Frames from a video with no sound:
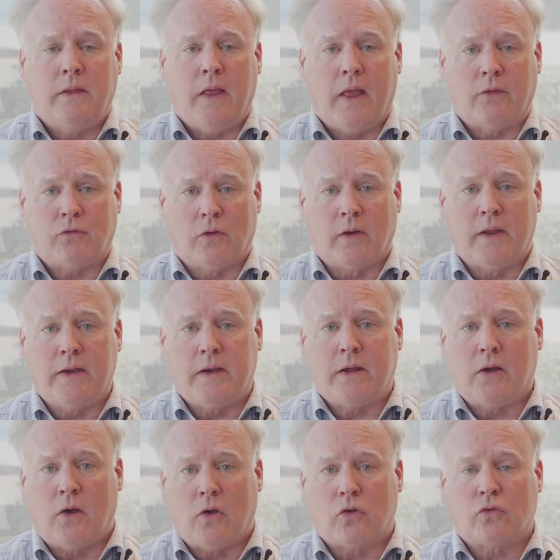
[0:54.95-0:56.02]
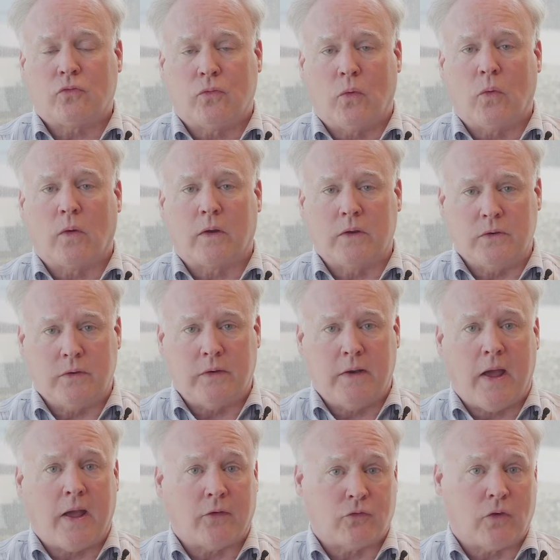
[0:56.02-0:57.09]
as a leading cause for
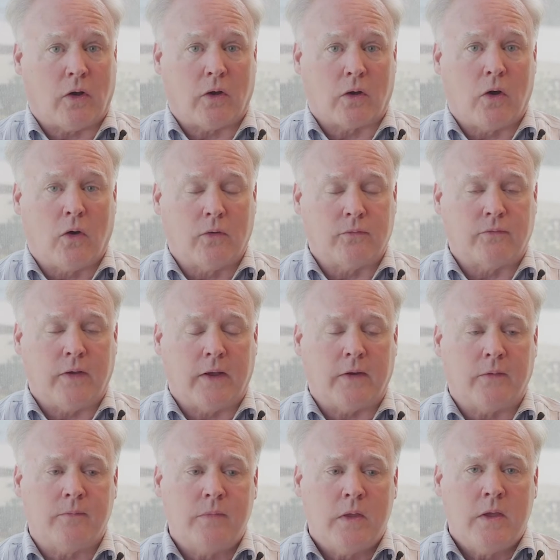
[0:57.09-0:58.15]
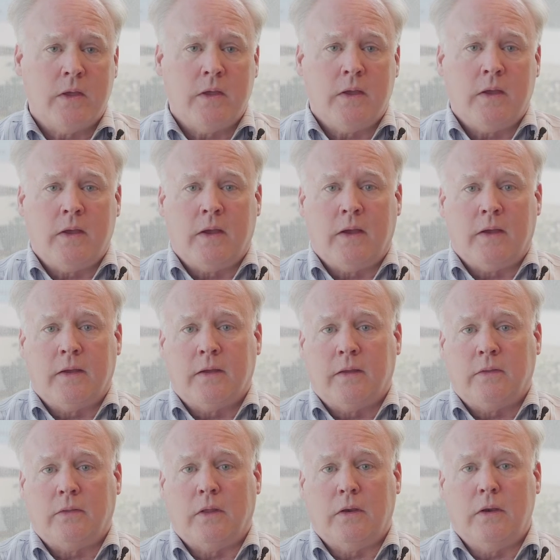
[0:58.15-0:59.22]
diastolic heart failure.
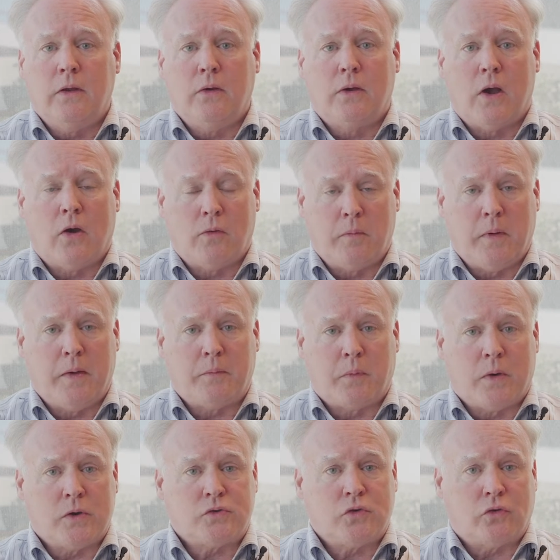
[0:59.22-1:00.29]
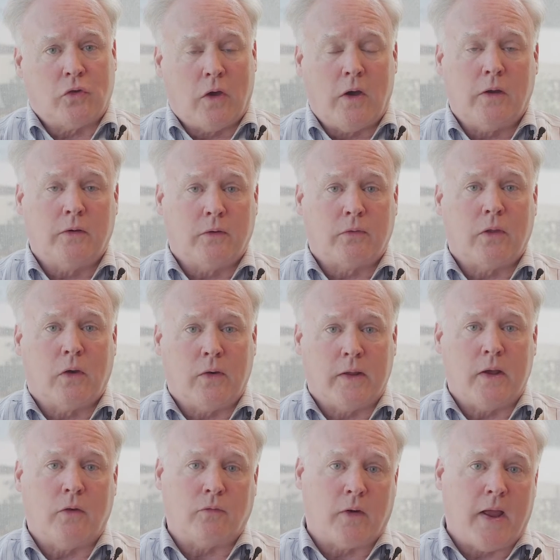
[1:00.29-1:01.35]
The new goal of blood pressure is
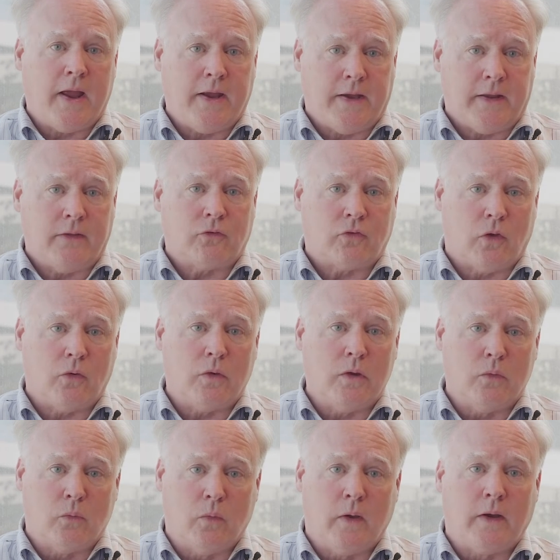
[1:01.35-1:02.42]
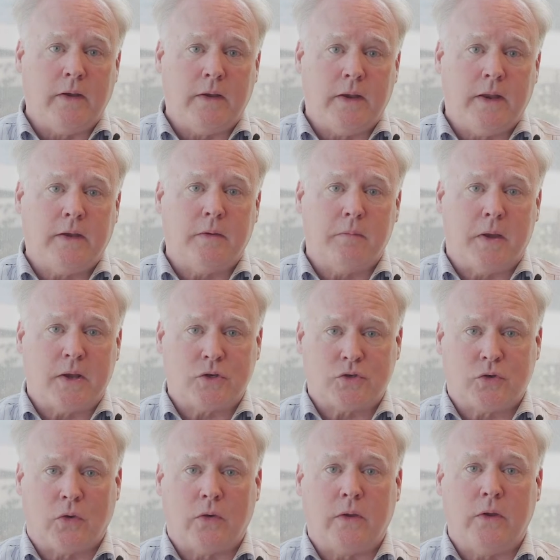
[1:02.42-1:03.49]
130/80, so you really need to make
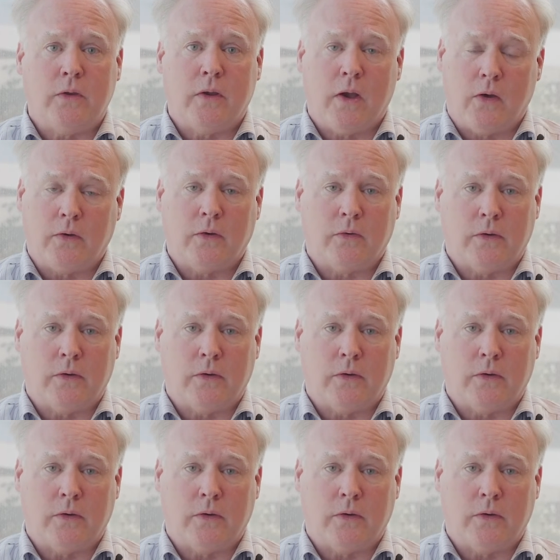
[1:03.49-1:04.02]
sure you go to your